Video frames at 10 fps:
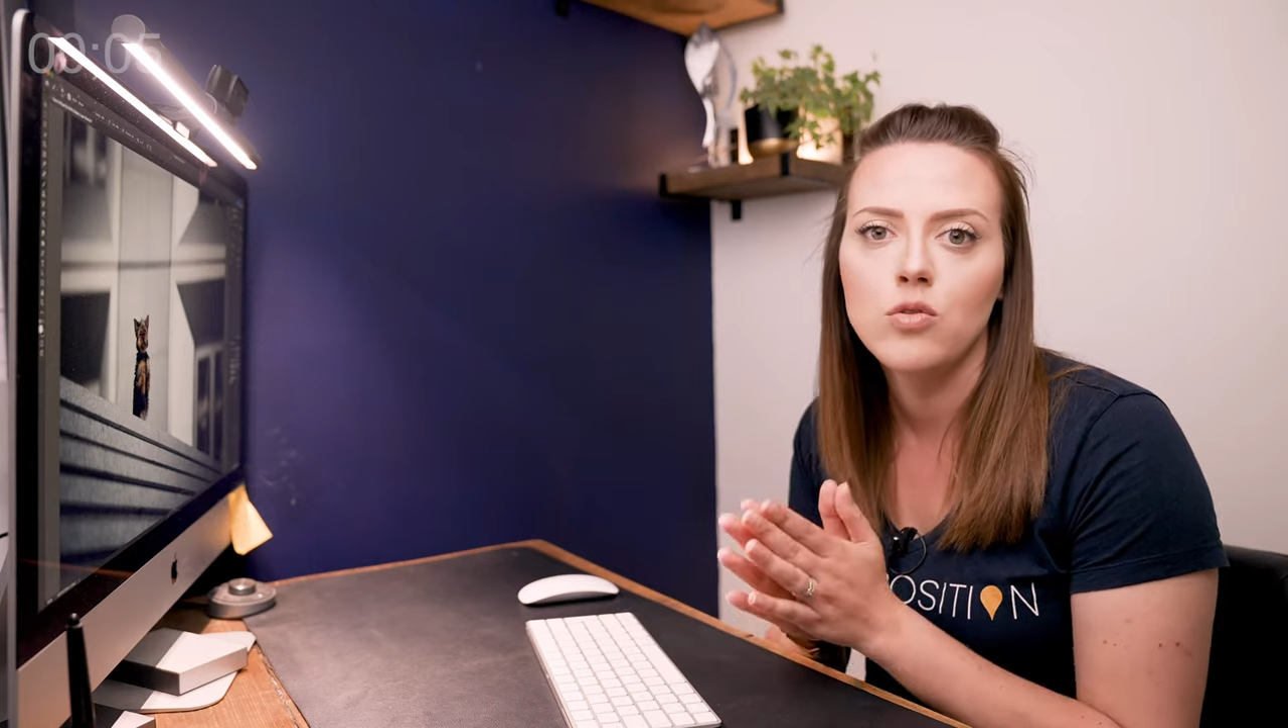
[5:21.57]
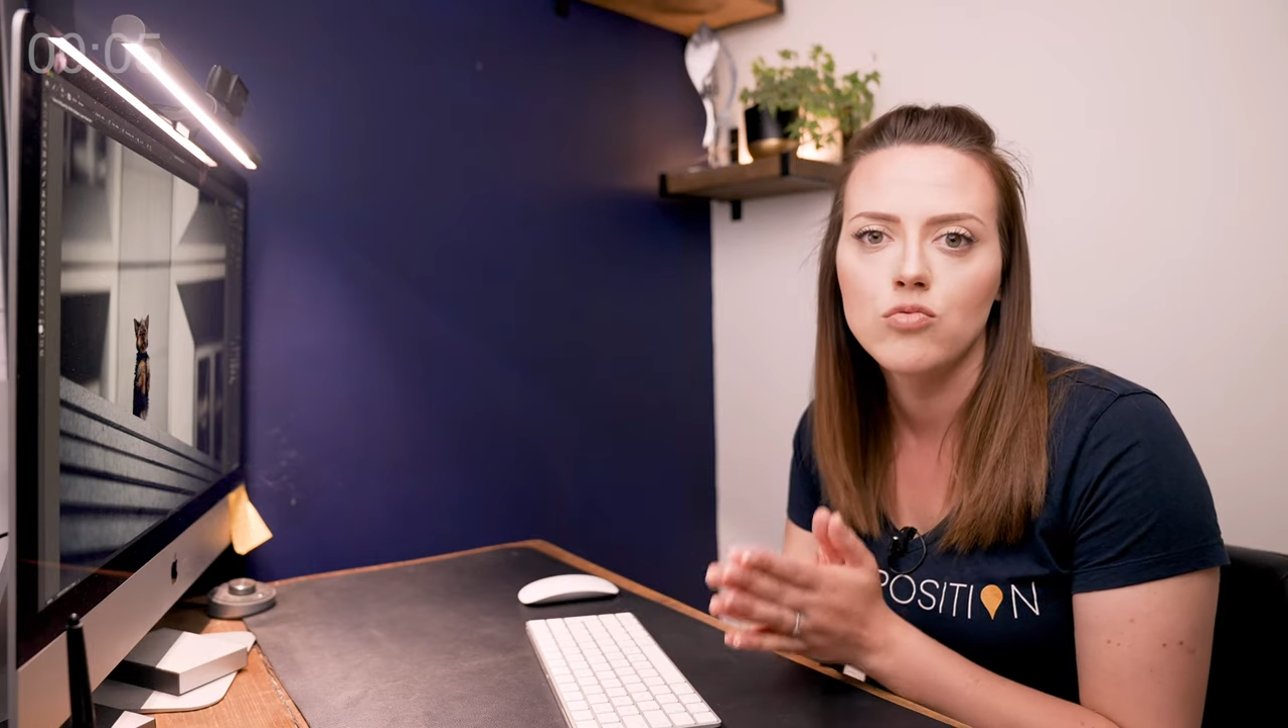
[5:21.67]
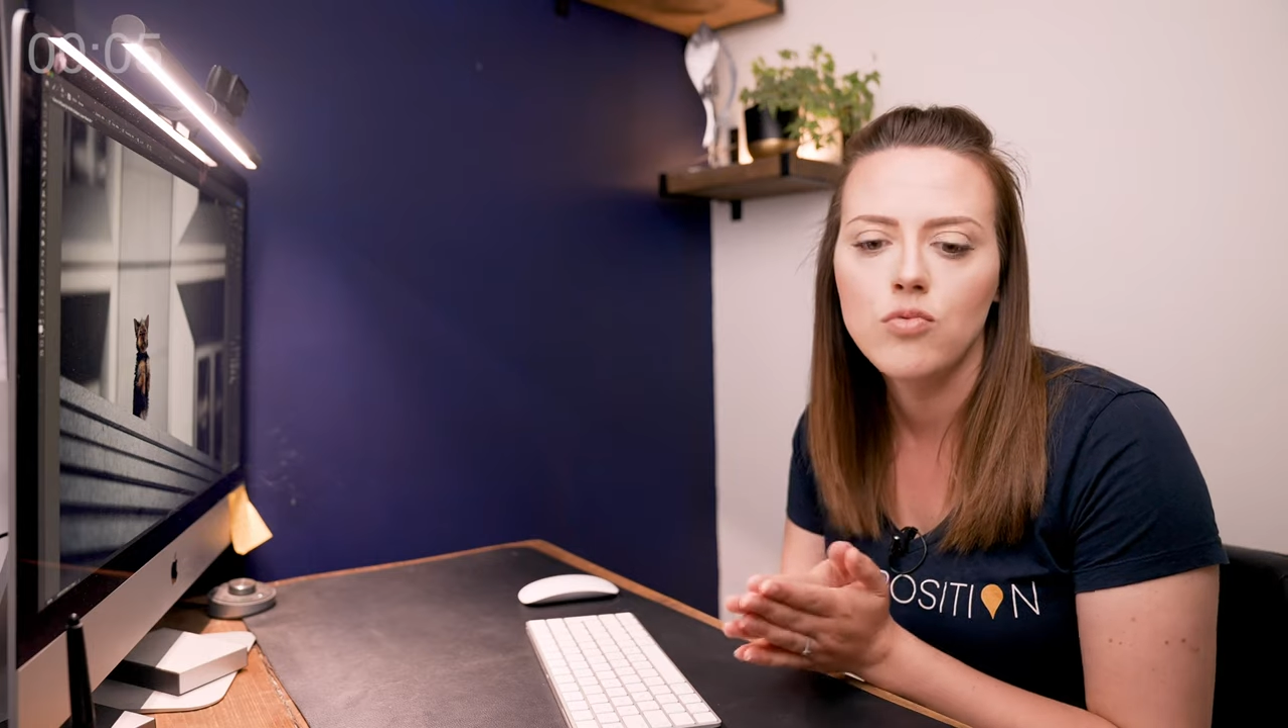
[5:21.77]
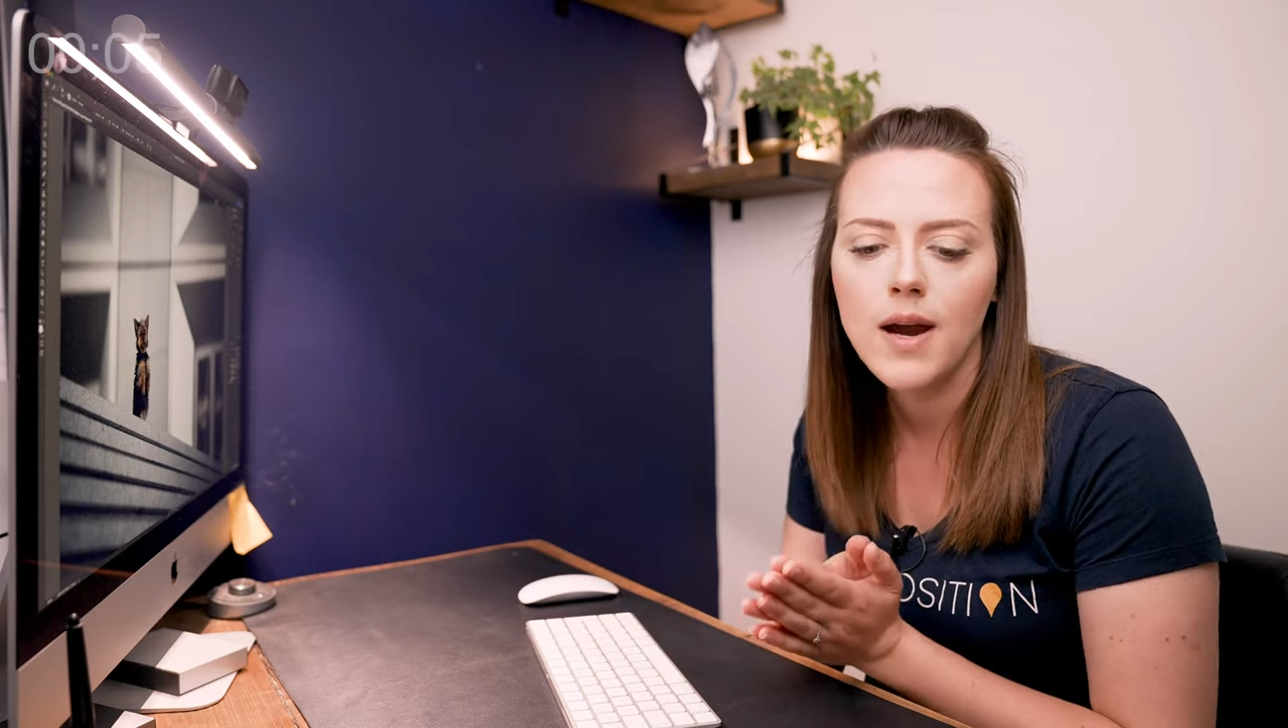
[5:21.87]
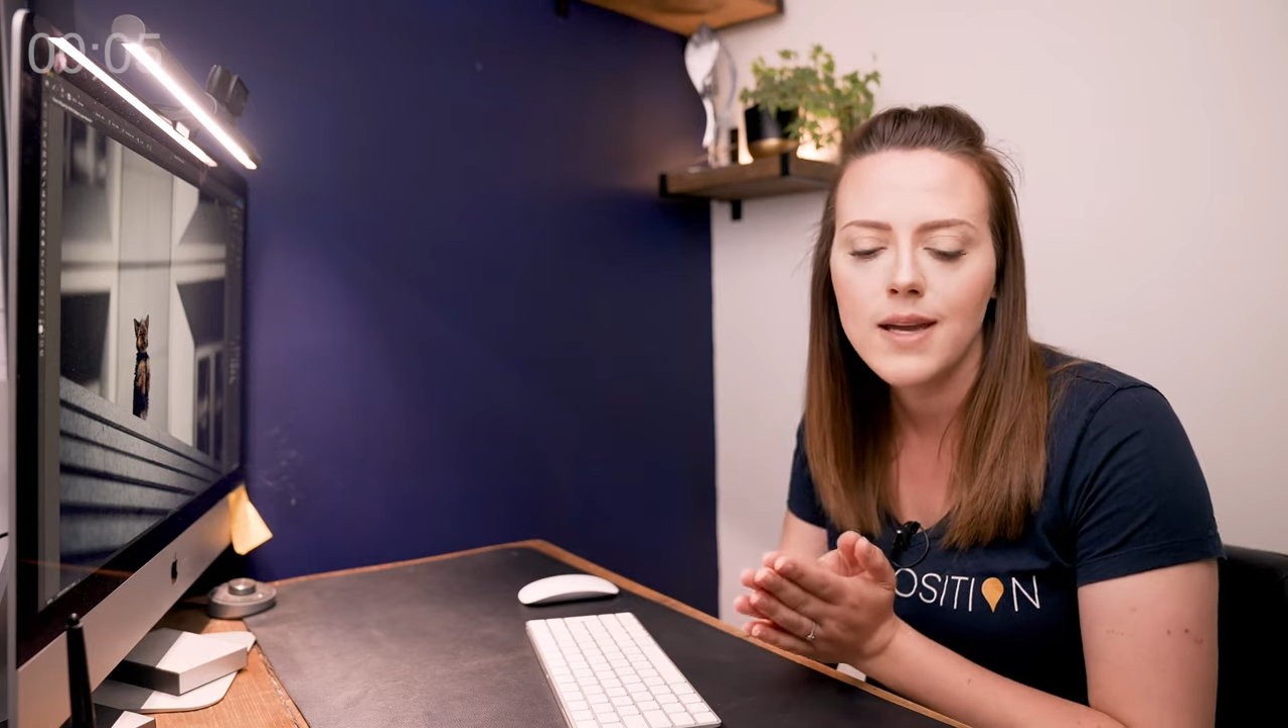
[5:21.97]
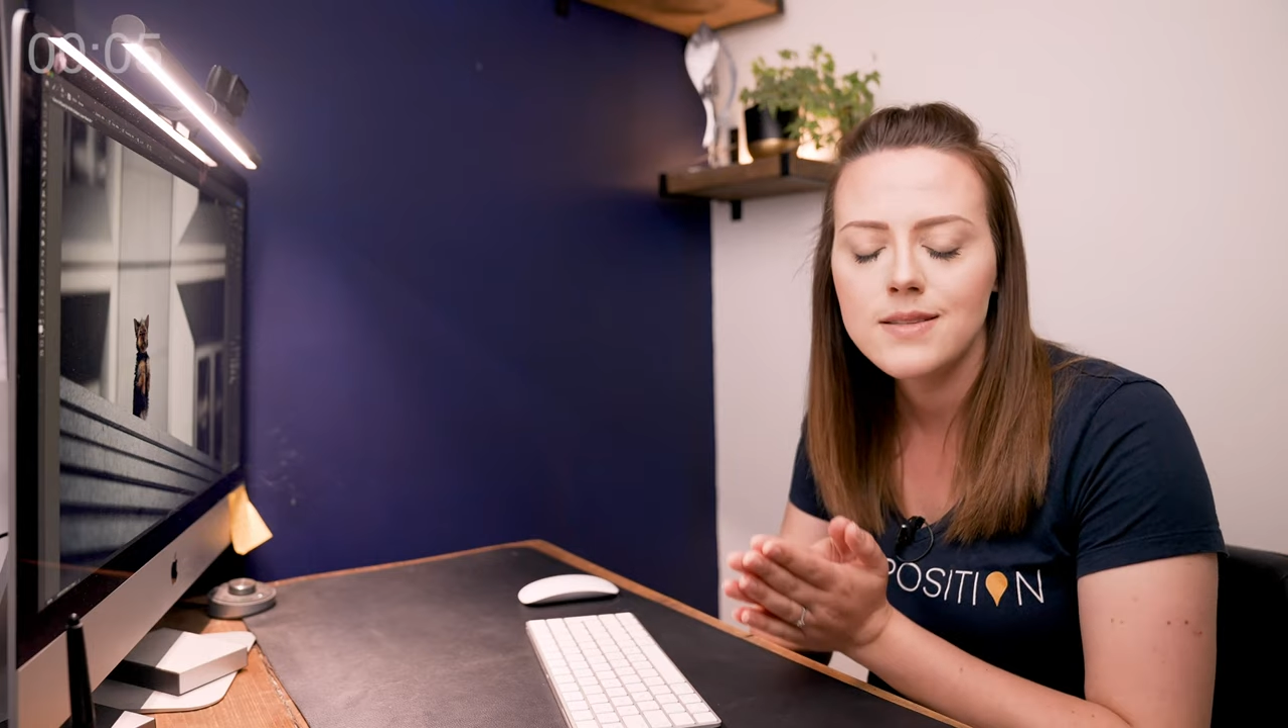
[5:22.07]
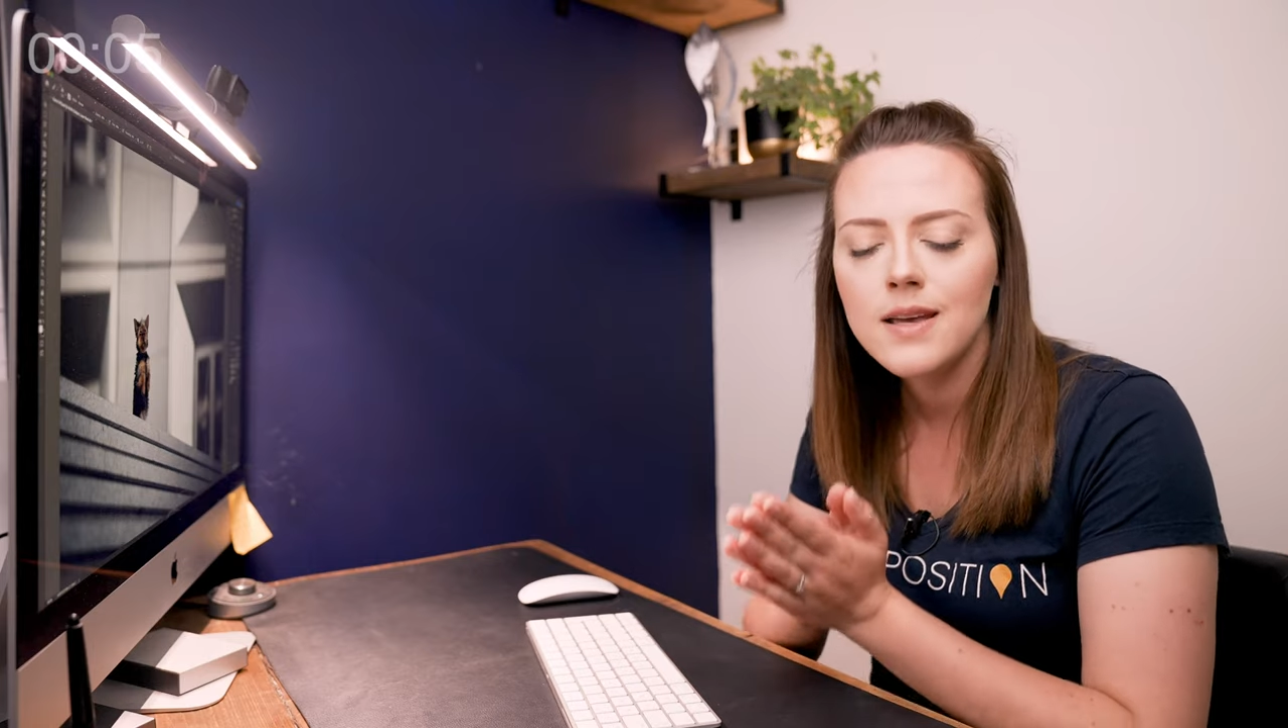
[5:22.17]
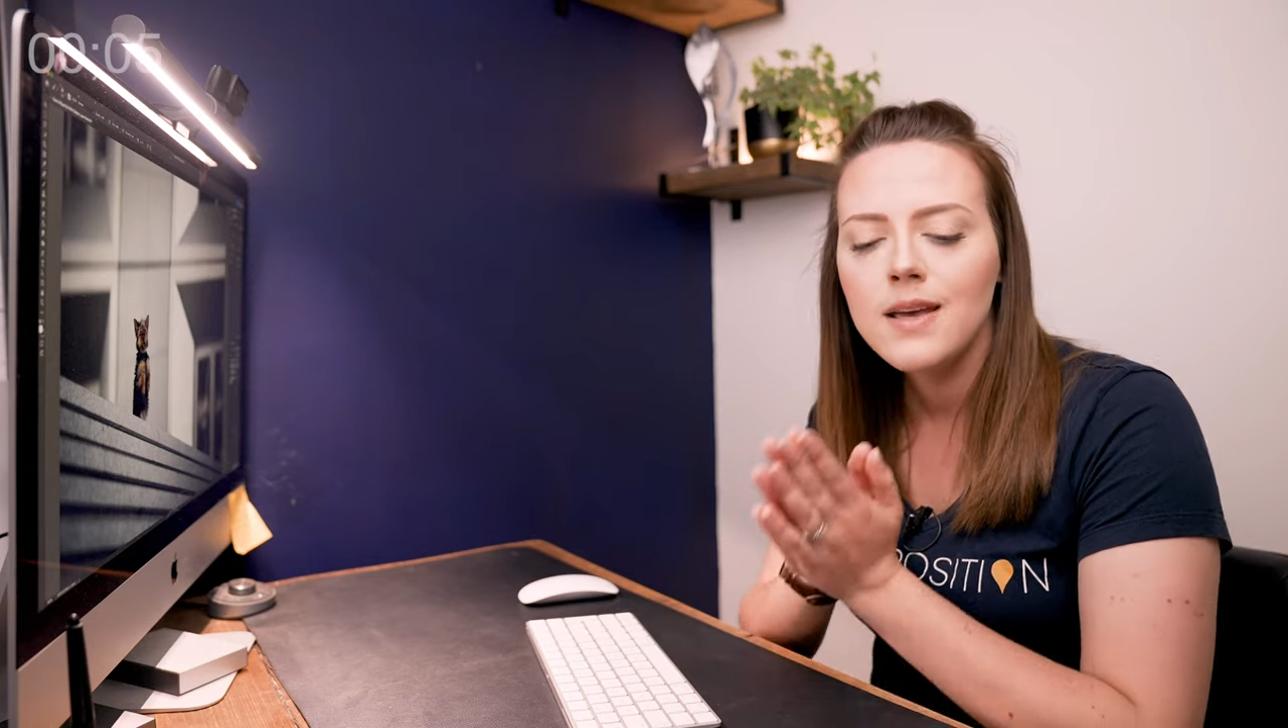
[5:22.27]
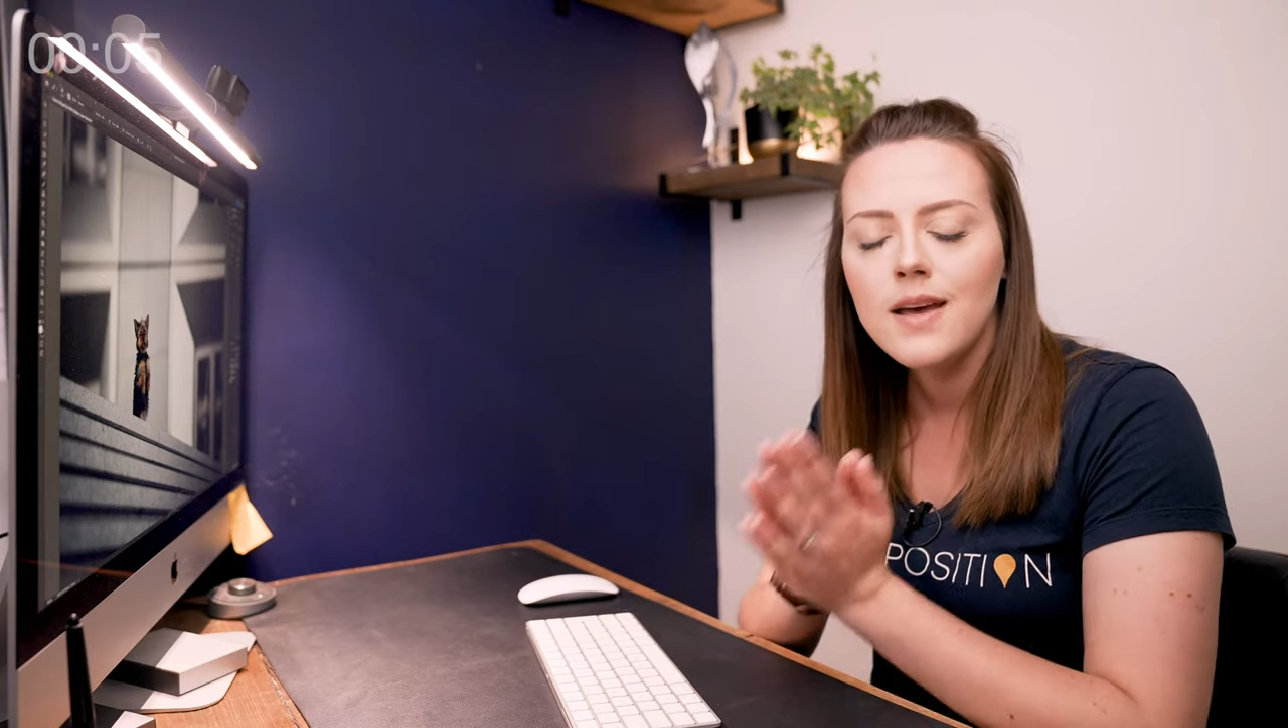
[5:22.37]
great.